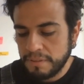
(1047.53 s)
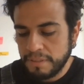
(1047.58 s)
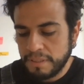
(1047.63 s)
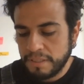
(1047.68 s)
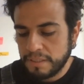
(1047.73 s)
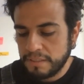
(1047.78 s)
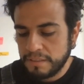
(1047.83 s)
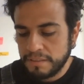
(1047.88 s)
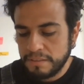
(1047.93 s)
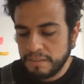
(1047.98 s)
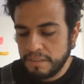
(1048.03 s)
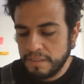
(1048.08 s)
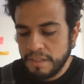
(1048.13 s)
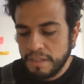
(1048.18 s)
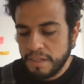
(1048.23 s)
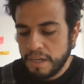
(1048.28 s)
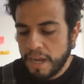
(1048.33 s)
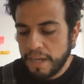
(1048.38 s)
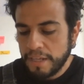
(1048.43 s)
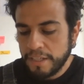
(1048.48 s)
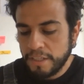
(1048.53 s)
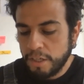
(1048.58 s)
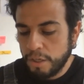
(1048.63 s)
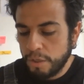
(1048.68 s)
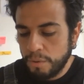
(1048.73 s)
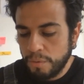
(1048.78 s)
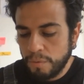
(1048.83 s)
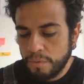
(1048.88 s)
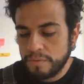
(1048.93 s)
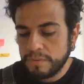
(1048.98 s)
Like, I
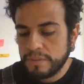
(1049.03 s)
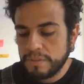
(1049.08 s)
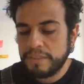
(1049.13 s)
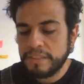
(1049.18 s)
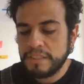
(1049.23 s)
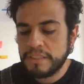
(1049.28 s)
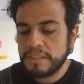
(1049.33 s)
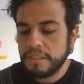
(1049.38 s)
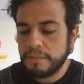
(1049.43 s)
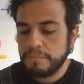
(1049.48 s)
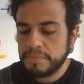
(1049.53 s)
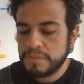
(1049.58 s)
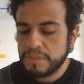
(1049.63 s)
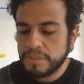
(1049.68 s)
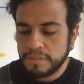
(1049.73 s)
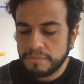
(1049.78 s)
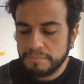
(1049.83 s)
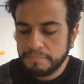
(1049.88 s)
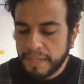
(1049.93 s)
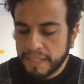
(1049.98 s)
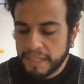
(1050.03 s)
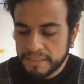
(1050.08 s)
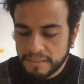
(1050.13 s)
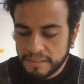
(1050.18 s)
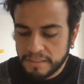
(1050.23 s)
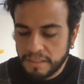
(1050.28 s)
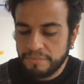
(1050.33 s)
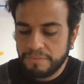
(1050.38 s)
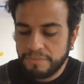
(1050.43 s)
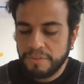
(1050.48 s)
know there is some bad
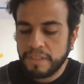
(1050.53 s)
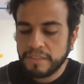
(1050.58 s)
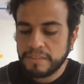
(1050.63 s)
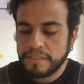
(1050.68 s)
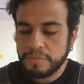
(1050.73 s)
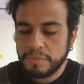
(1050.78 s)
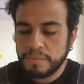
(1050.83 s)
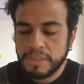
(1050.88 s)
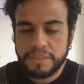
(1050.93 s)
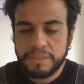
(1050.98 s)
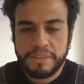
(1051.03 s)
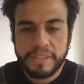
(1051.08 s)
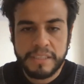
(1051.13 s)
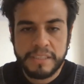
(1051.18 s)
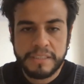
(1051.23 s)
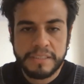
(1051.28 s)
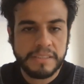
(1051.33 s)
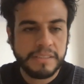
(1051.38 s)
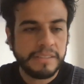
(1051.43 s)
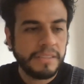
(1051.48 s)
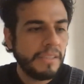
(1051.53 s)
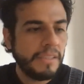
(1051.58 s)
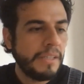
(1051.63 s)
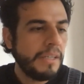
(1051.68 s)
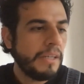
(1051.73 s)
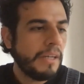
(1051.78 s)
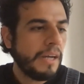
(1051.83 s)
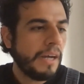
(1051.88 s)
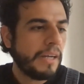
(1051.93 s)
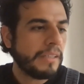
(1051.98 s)
stuff related with the race,
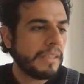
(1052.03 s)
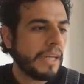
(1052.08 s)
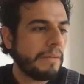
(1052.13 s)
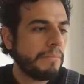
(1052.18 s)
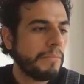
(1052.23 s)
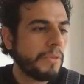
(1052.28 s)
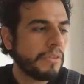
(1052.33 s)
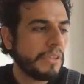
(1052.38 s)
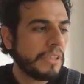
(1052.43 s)
and I'm not